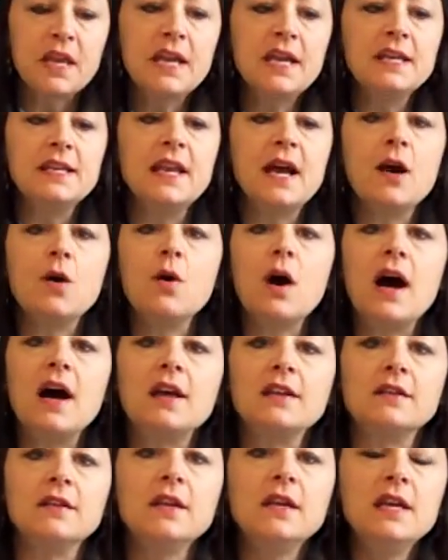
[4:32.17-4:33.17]

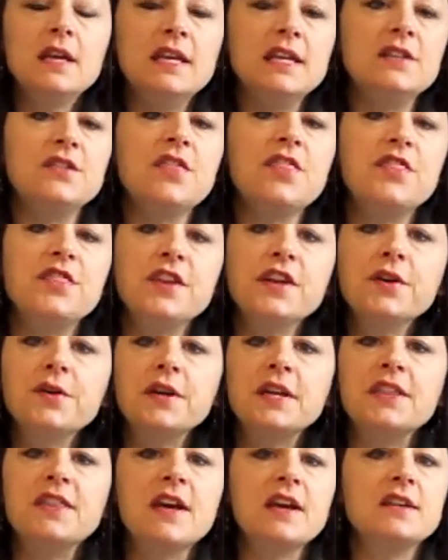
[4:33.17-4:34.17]
Now, in
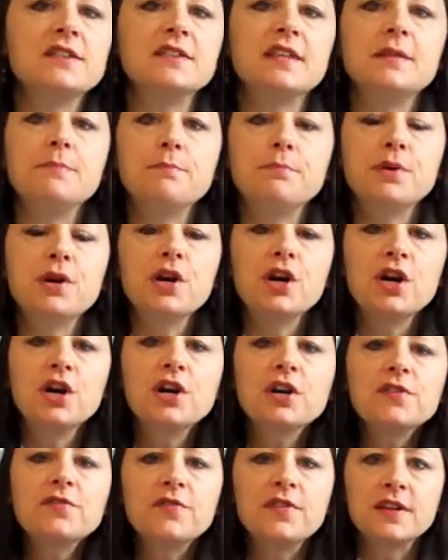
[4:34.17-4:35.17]
theory, that is a
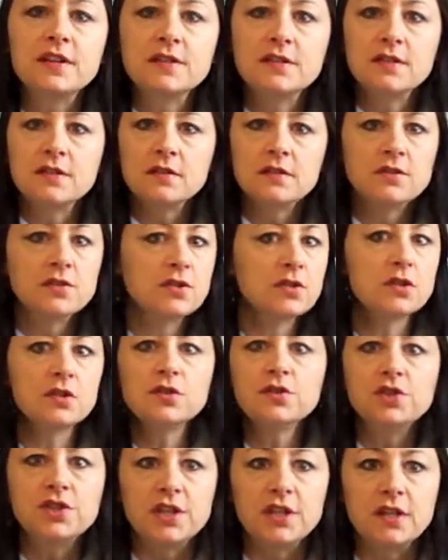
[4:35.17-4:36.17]
perfect
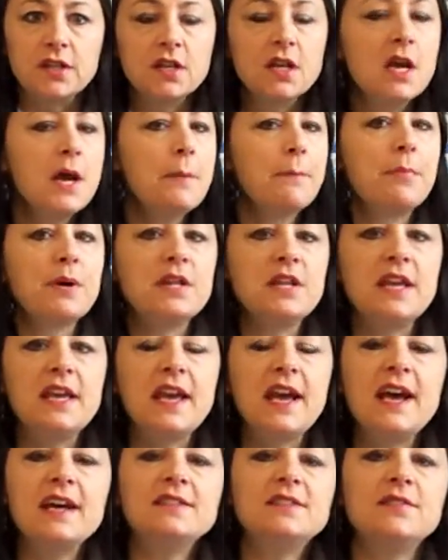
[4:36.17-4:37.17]
solution, but it
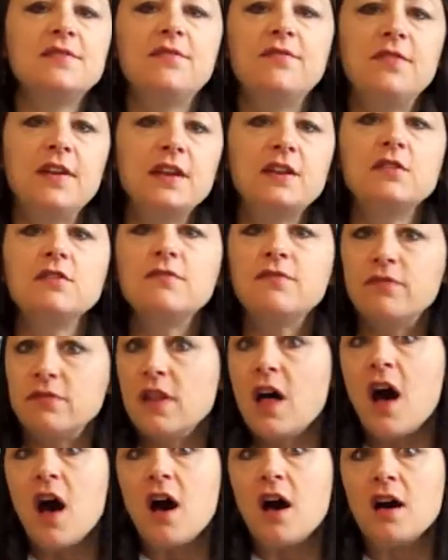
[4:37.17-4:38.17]
has a fatal
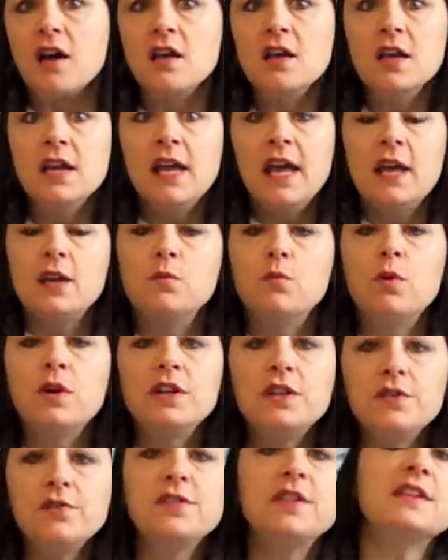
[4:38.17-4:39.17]
flaw. And what do
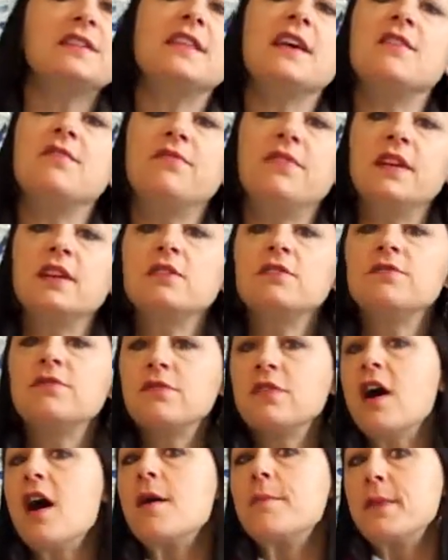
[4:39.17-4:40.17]
you think that fatal
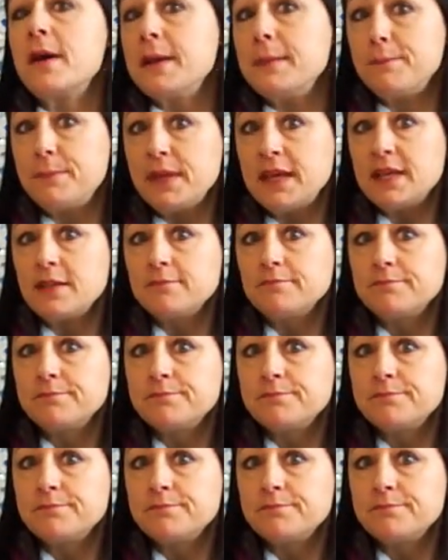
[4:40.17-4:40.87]
flaw might be?